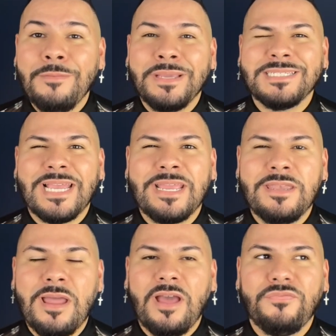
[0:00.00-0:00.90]
because I
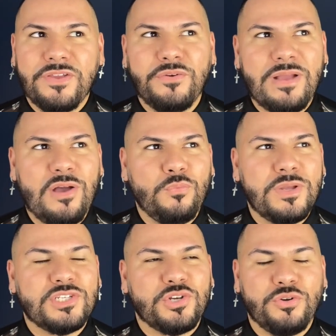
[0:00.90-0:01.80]
cannot figure out
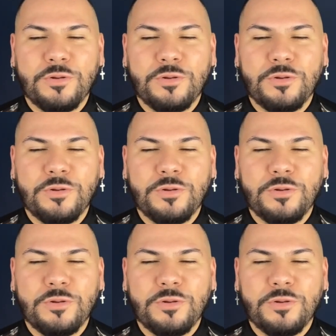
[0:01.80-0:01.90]
which girl